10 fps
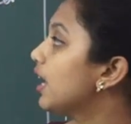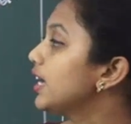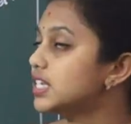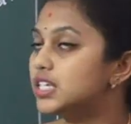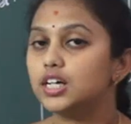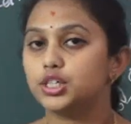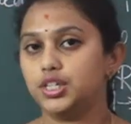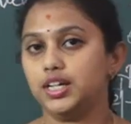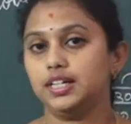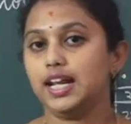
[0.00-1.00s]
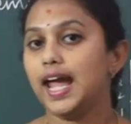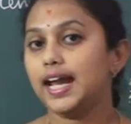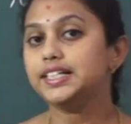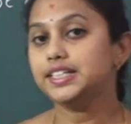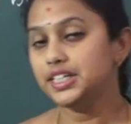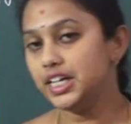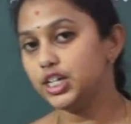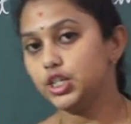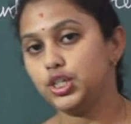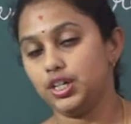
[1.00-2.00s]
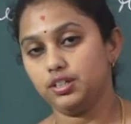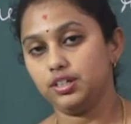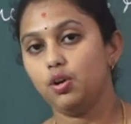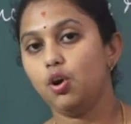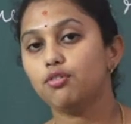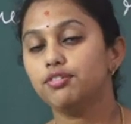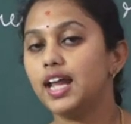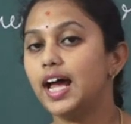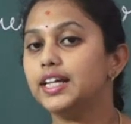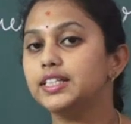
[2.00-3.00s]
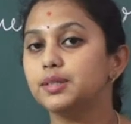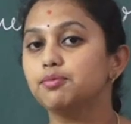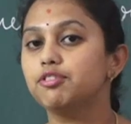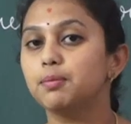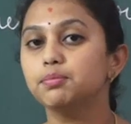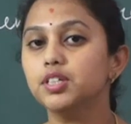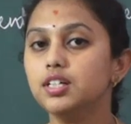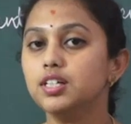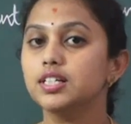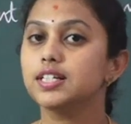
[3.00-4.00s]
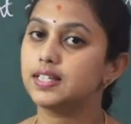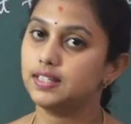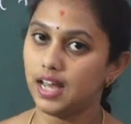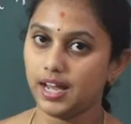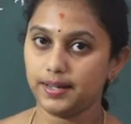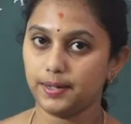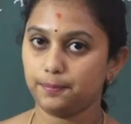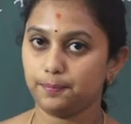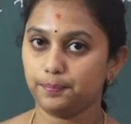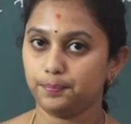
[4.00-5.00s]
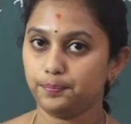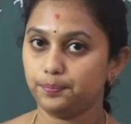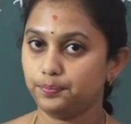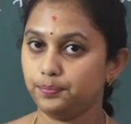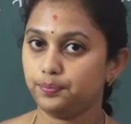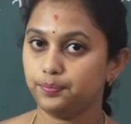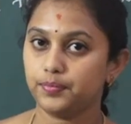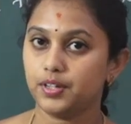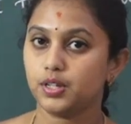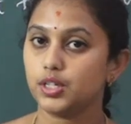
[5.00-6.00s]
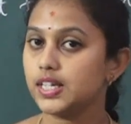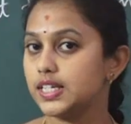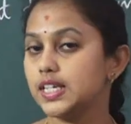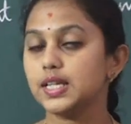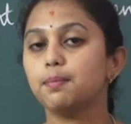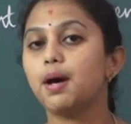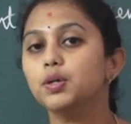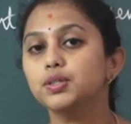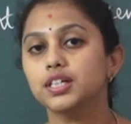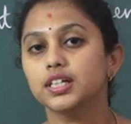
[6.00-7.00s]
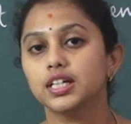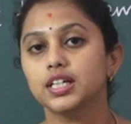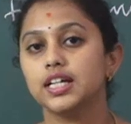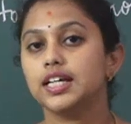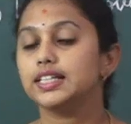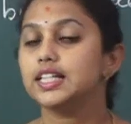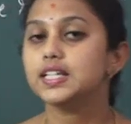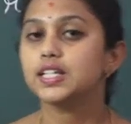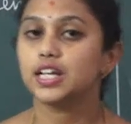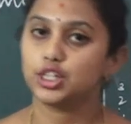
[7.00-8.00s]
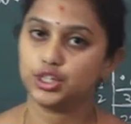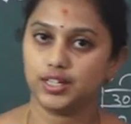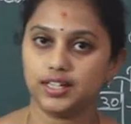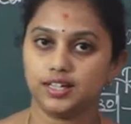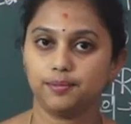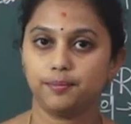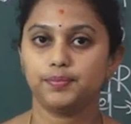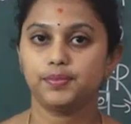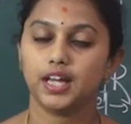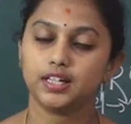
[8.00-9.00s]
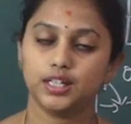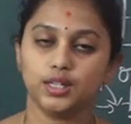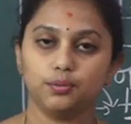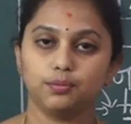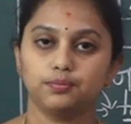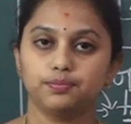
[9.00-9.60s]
insertion and deletion of an item from the stack. So, this is about in this session. Thank you.